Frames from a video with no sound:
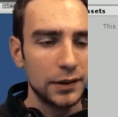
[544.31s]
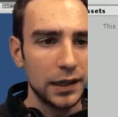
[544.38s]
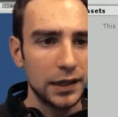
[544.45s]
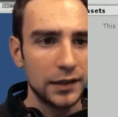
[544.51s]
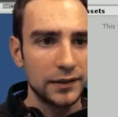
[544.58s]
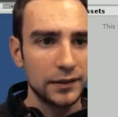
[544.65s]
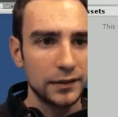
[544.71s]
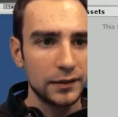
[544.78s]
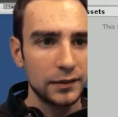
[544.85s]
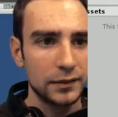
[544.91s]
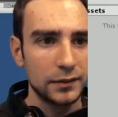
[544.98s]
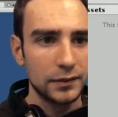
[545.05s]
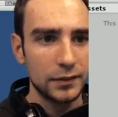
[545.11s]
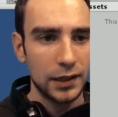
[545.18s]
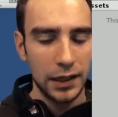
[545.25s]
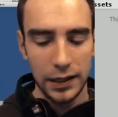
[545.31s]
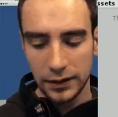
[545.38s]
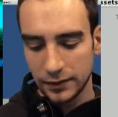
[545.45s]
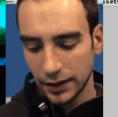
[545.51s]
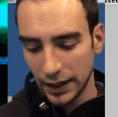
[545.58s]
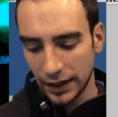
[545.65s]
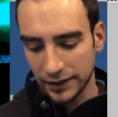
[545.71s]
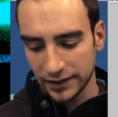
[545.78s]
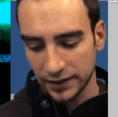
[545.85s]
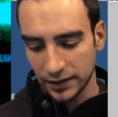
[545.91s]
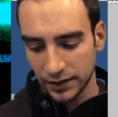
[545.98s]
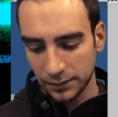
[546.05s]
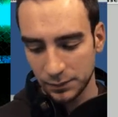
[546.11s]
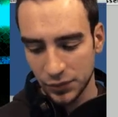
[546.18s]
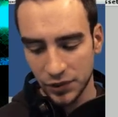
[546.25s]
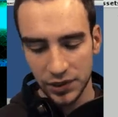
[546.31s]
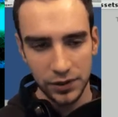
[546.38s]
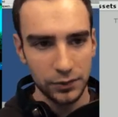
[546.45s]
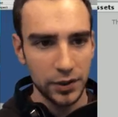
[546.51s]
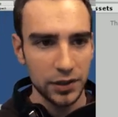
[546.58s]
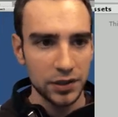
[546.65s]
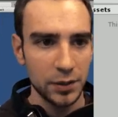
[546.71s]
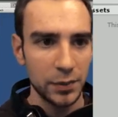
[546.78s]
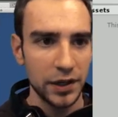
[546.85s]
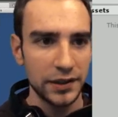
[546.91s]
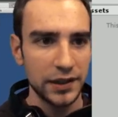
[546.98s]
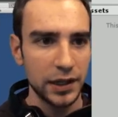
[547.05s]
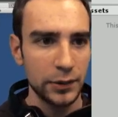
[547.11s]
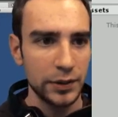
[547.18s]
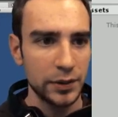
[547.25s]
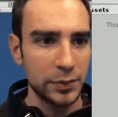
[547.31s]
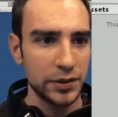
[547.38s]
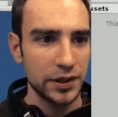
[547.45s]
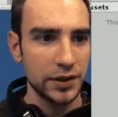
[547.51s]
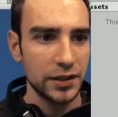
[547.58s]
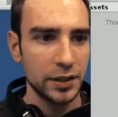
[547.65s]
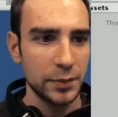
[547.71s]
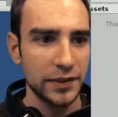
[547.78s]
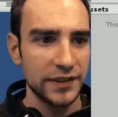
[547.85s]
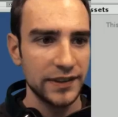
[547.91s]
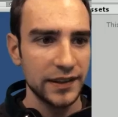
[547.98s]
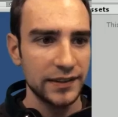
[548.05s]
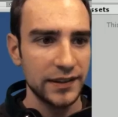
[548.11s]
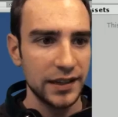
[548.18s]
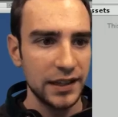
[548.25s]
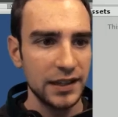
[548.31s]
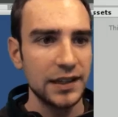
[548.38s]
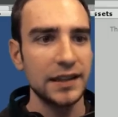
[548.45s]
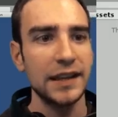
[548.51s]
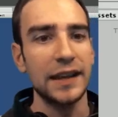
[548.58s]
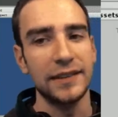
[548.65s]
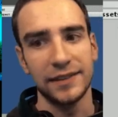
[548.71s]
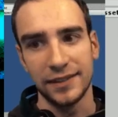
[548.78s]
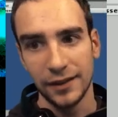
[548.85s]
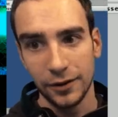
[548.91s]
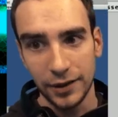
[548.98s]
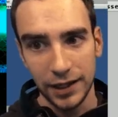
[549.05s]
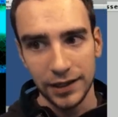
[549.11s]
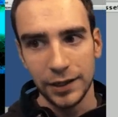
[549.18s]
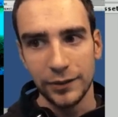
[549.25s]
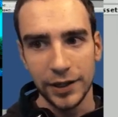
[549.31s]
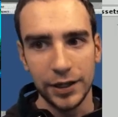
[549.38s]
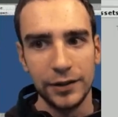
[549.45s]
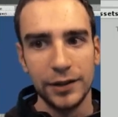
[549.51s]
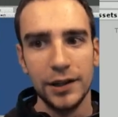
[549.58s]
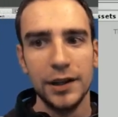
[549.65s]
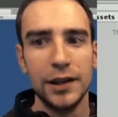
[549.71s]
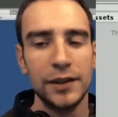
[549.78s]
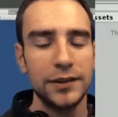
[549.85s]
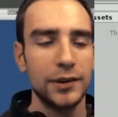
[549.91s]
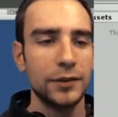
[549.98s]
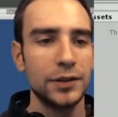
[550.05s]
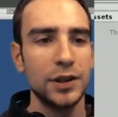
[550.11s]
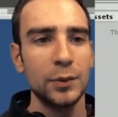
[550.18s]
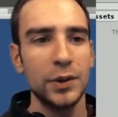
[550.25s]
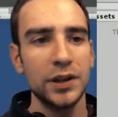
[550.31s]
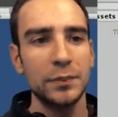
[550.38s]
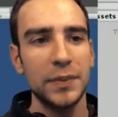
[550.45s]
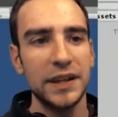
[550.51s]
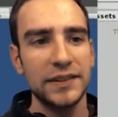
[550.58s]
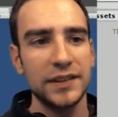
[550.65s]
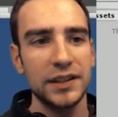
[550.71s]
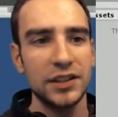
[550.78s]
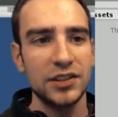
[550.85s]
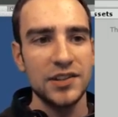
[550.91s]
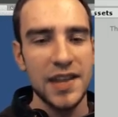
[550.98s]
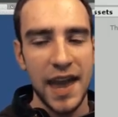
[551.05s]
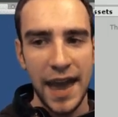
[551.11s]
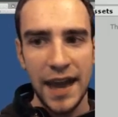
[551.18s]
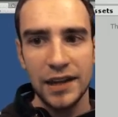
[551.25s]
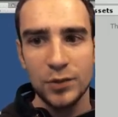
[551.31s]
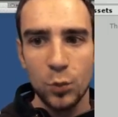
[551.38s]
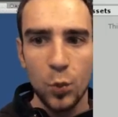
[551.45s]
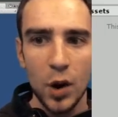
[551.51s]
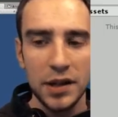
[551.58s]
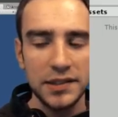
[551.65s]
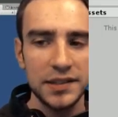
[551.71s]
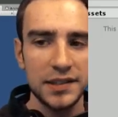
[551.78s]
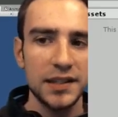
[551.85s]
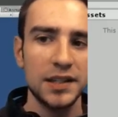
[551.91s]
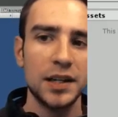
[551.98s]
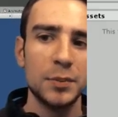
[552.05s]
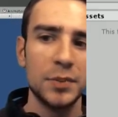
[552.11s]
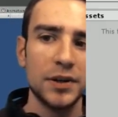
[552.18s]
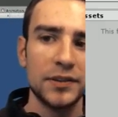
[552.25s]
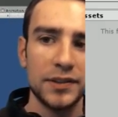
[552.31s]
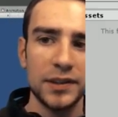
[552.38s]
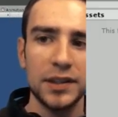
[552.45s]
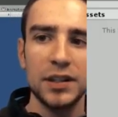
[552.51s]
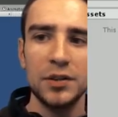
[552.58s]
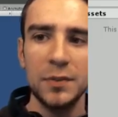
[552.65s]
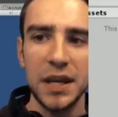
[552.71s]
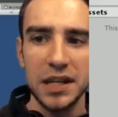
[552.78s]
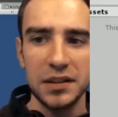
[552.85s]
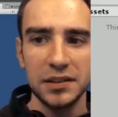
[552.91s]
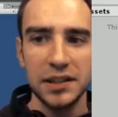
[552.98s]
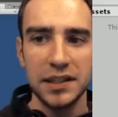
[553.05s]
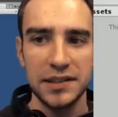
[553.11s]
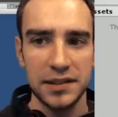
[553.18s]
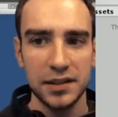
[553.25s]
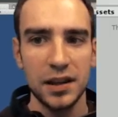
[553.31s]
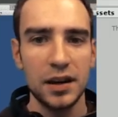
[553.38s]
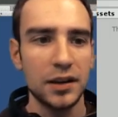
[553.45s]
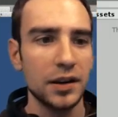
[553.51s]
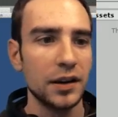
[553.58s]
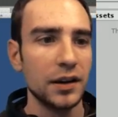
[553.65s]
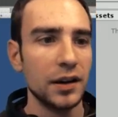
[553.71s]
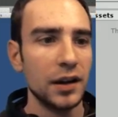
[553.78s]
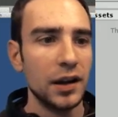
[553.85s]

that is I accidentally put in the wrong number. I think I want to put in the number 16. Yes. Okay, there we go. So you want to basically just add 1 to the number so that you make your list longer,